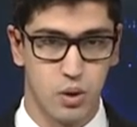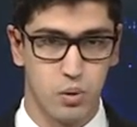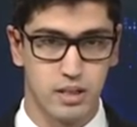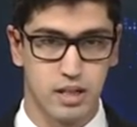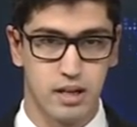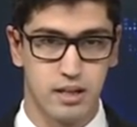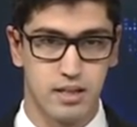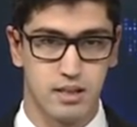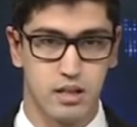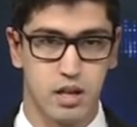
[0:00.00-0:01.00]
What are
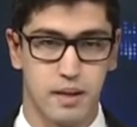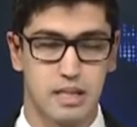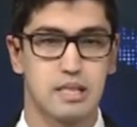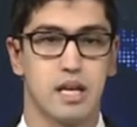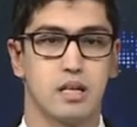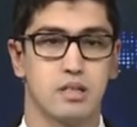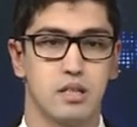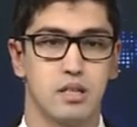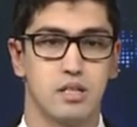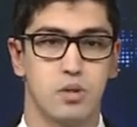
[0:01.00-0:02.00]
these economic
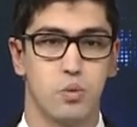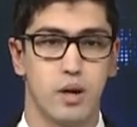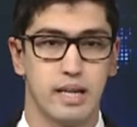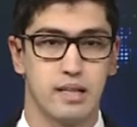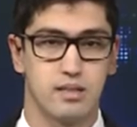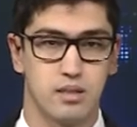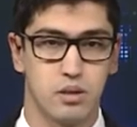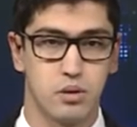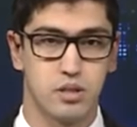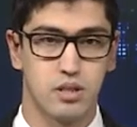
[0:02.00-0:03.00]
sectors? What is the
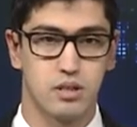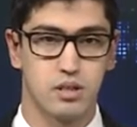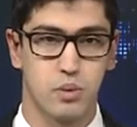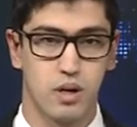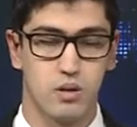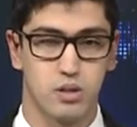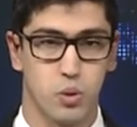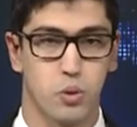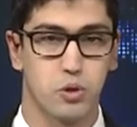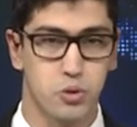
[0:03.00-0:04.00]
solution to the world
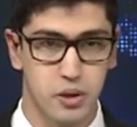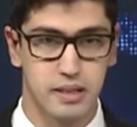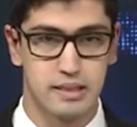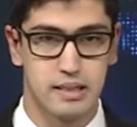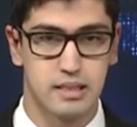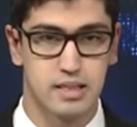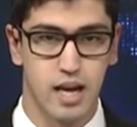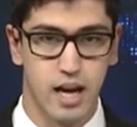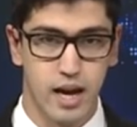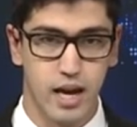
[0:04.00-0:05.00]
oil crisis?
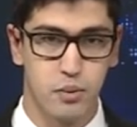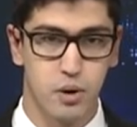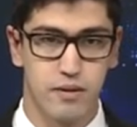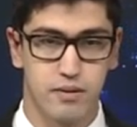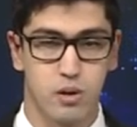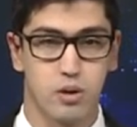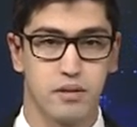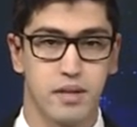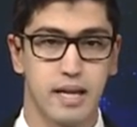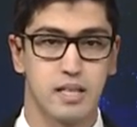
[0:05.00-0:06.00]
And away from all
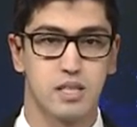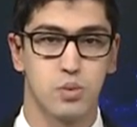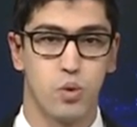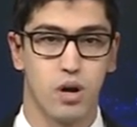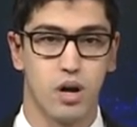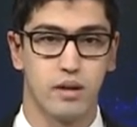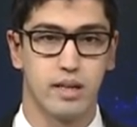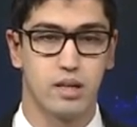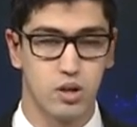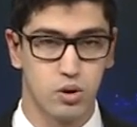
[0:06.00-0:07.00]
this, what are the
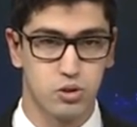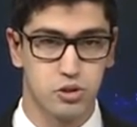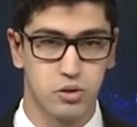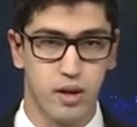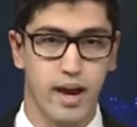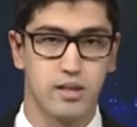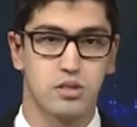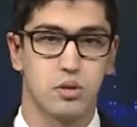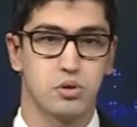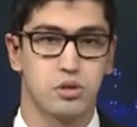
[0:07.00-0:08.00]
cultural and
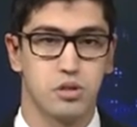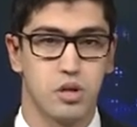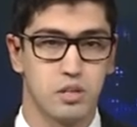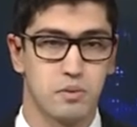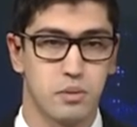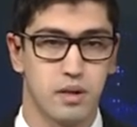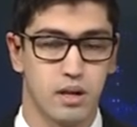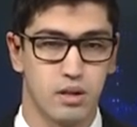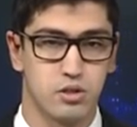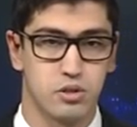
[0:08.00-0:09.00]
social ties between
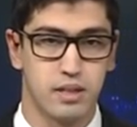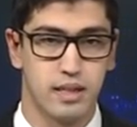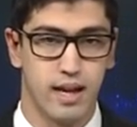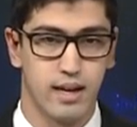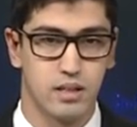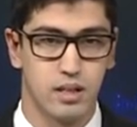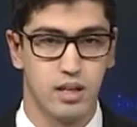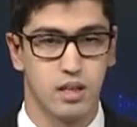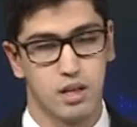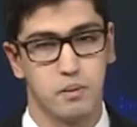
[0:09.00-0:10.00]
Algerian and
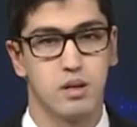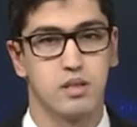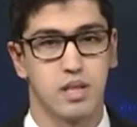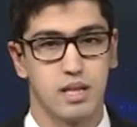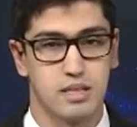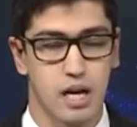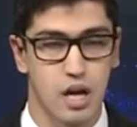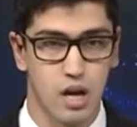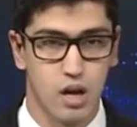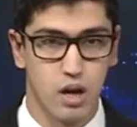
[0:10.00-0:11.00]
Kenyan communities?
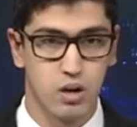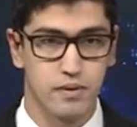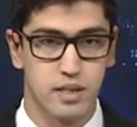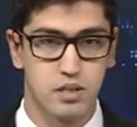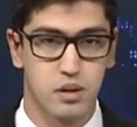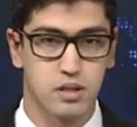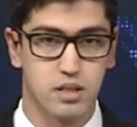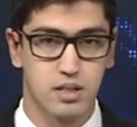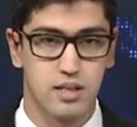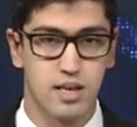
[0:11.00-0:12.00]
All of these
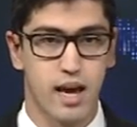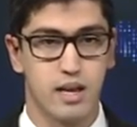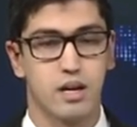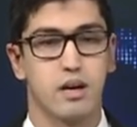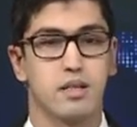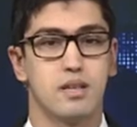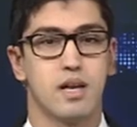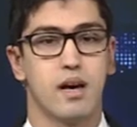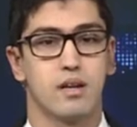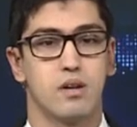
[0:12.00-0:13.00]
questions and others
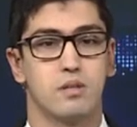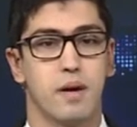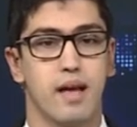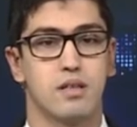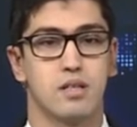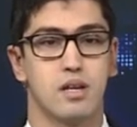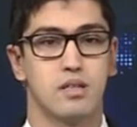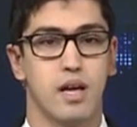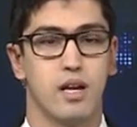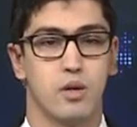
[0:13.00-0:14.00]
are going to be
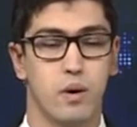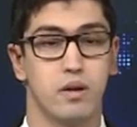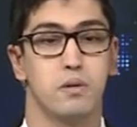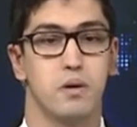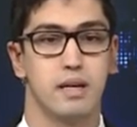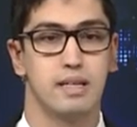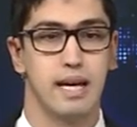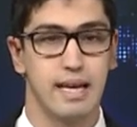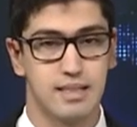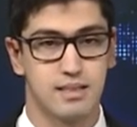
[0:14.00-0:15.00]
answered in a one-on-one
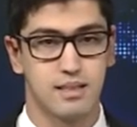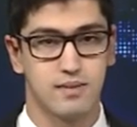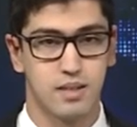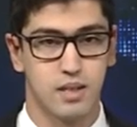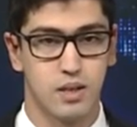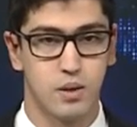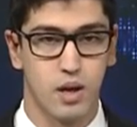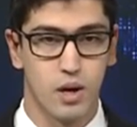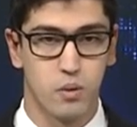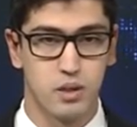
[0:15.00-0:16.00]
interview
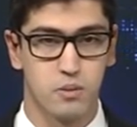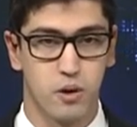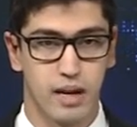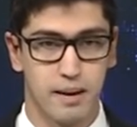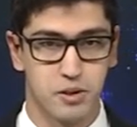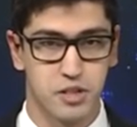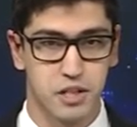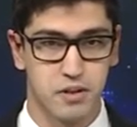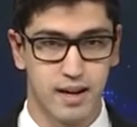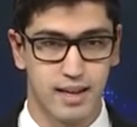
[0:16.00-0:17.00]
with Moila
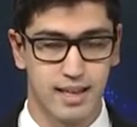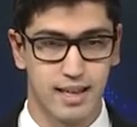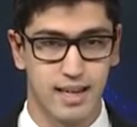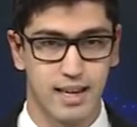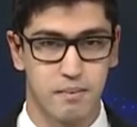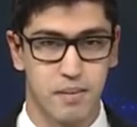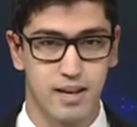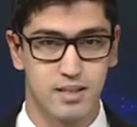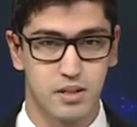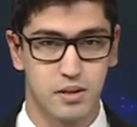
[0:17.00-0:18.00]
Mashira, Kenyan
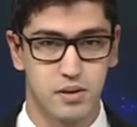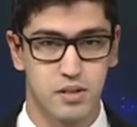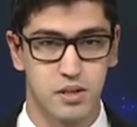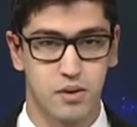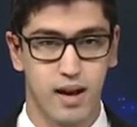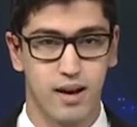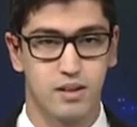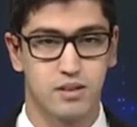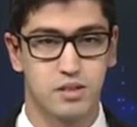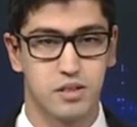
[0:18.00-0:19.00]
Ambassador to
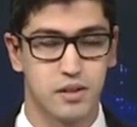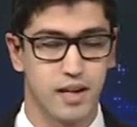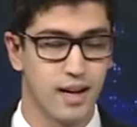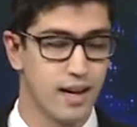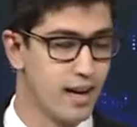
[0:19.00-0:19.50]
Algeria.